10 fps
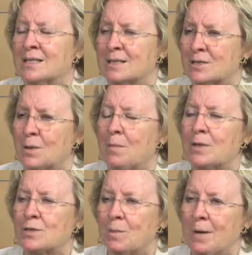So
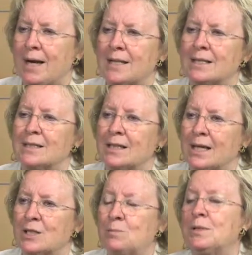MAC
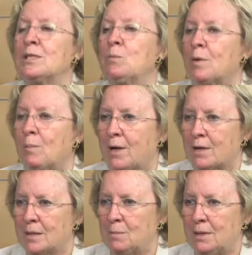is busy
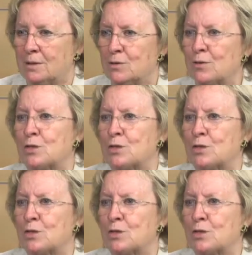preparing meals,